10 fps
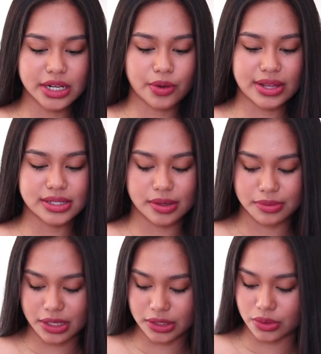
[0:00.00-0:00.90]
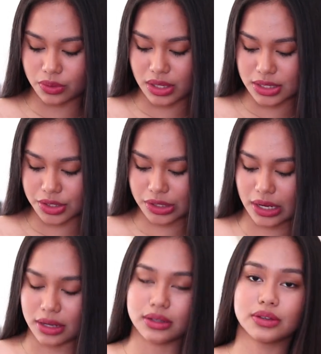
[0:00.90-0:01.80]
is actually quite similar to this
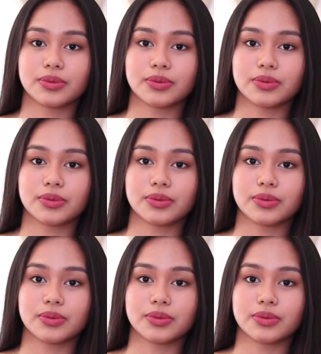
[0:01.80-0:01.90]
shade.